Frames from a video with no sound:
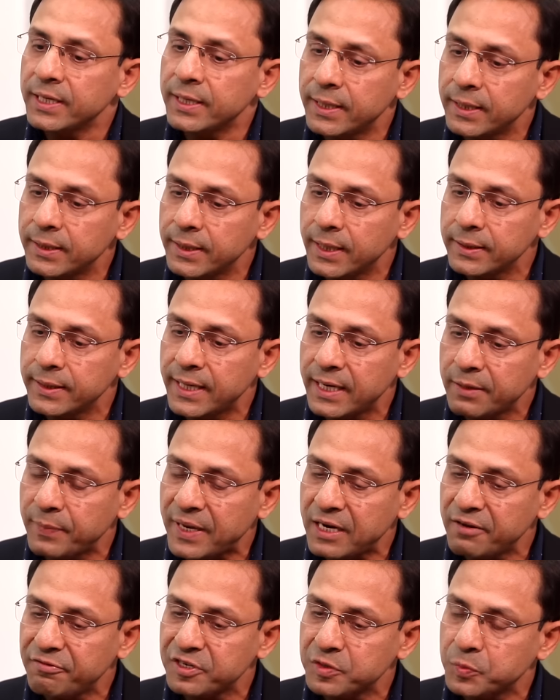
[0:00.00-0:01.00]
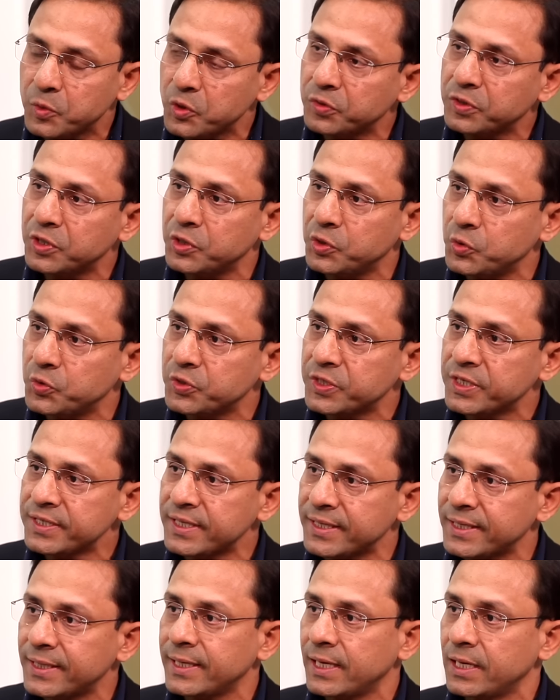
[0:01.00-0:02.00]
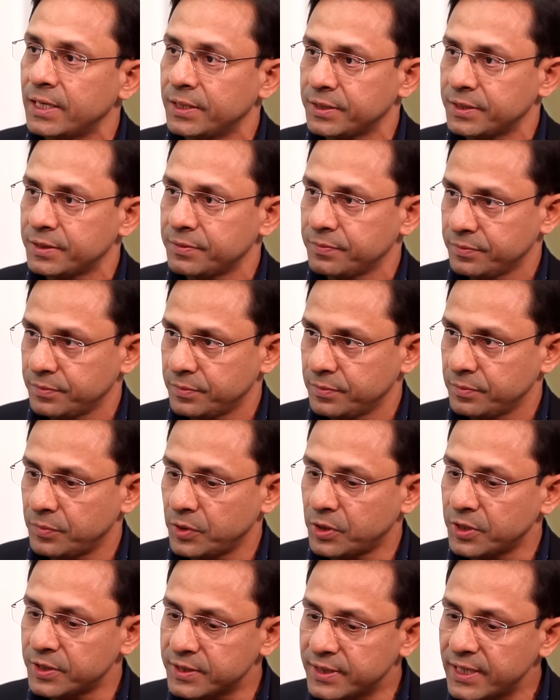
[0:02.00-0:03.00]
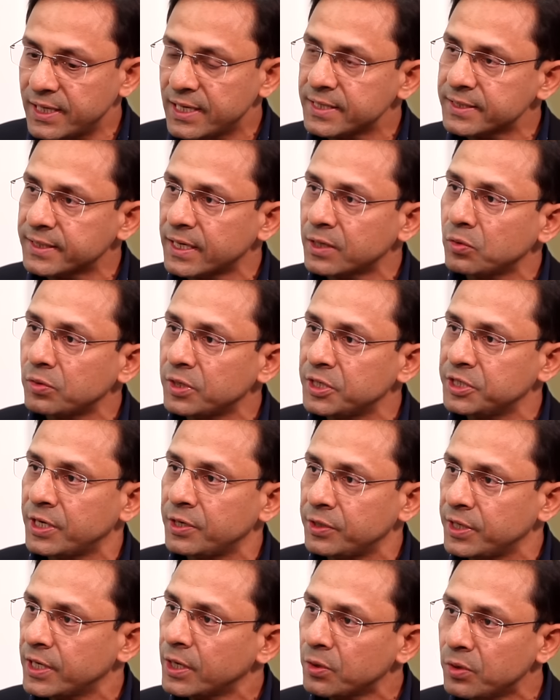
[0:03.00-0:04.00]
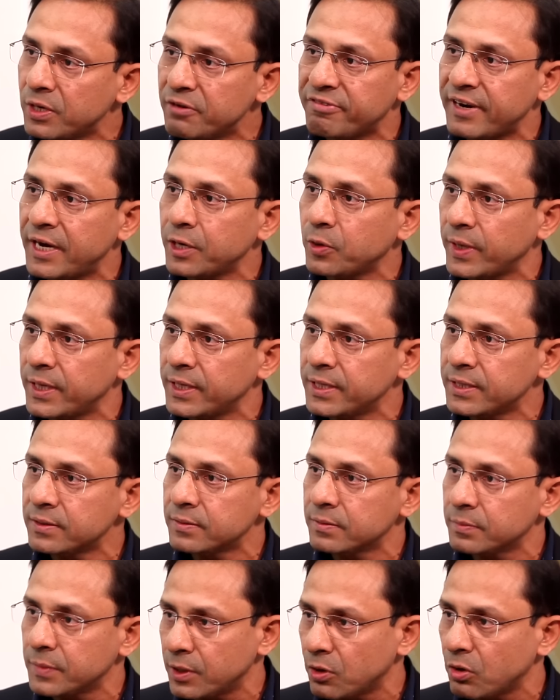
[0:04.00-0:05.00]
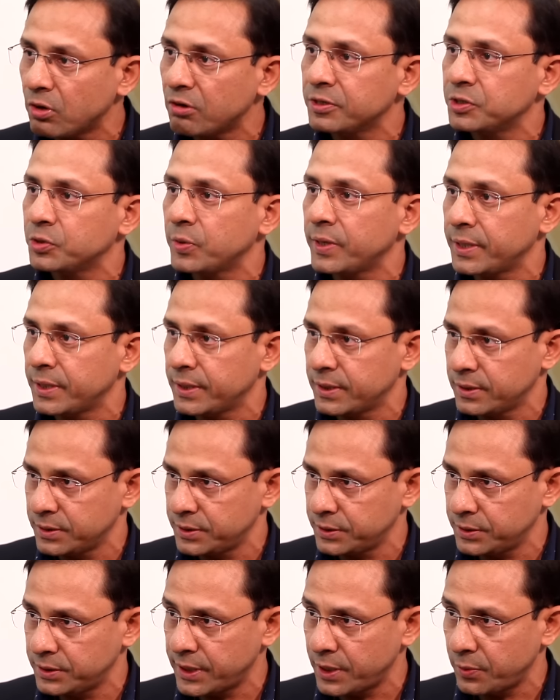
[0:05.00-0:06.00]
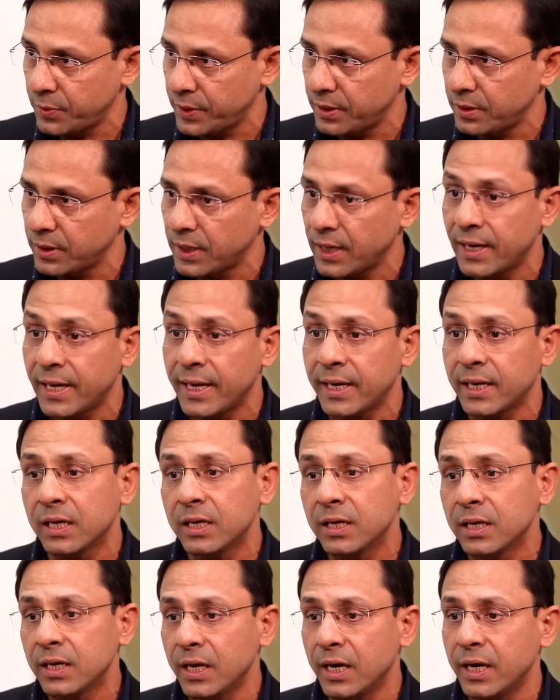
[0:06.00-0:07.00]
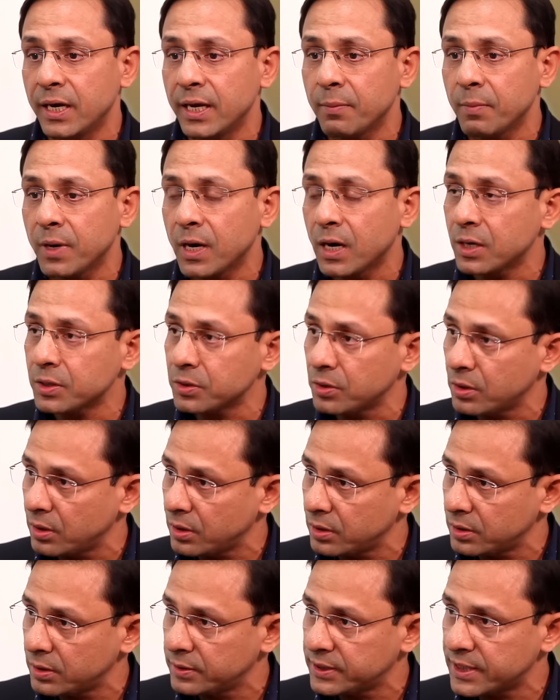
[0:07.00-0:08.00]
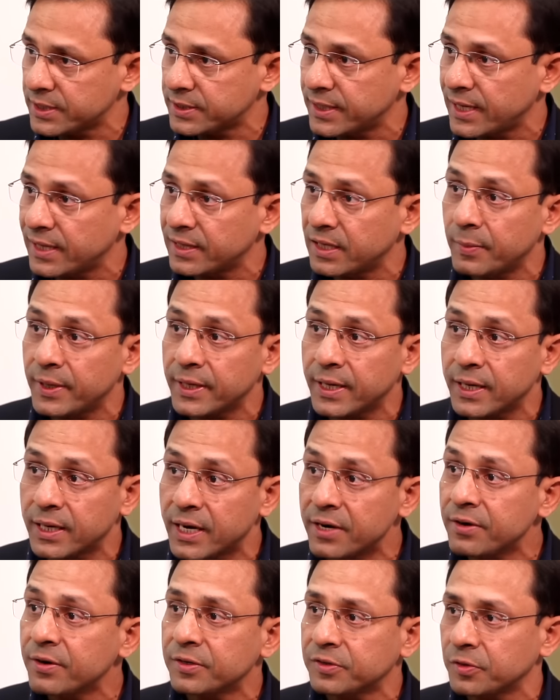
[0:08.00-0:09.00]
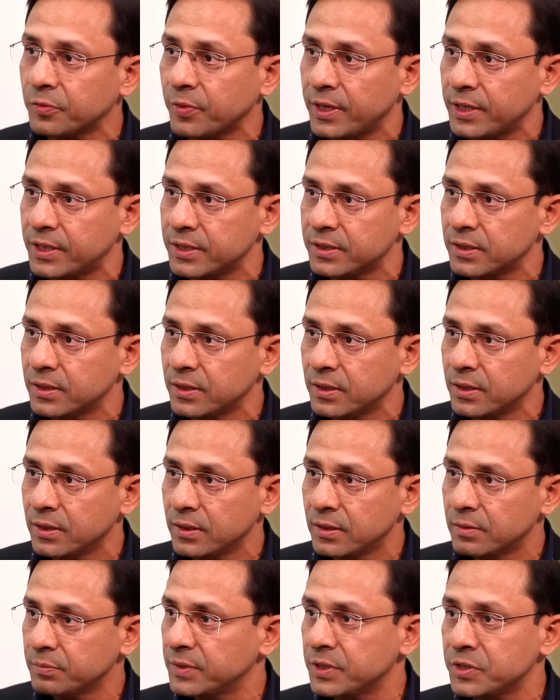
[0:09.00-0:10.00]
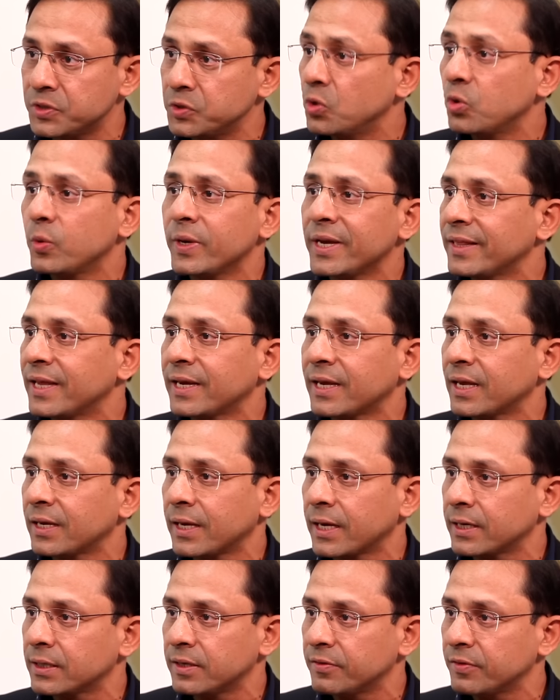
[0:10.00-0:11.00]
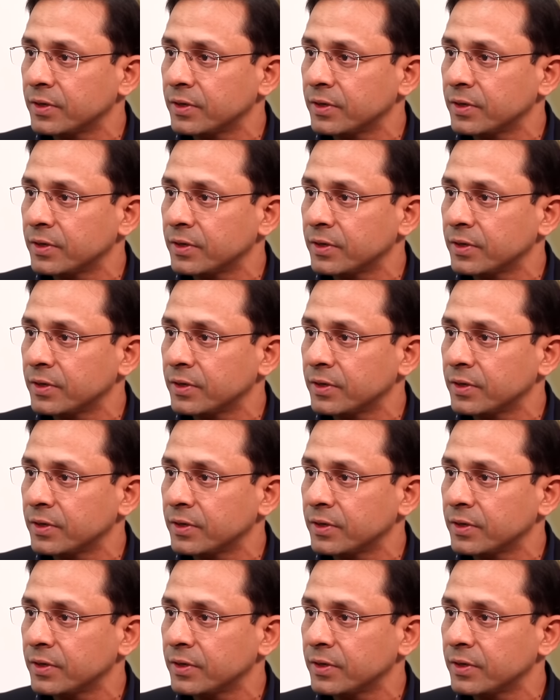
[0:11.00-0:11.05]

and, and, and that benefit both the users and the dealers. Right. Because dealers get only gen, they get only five queries, but they're all genuine. Genuine. Unlike IndiaMart or Just Dial, they may get hundreds of queries. Right. There's no way they can get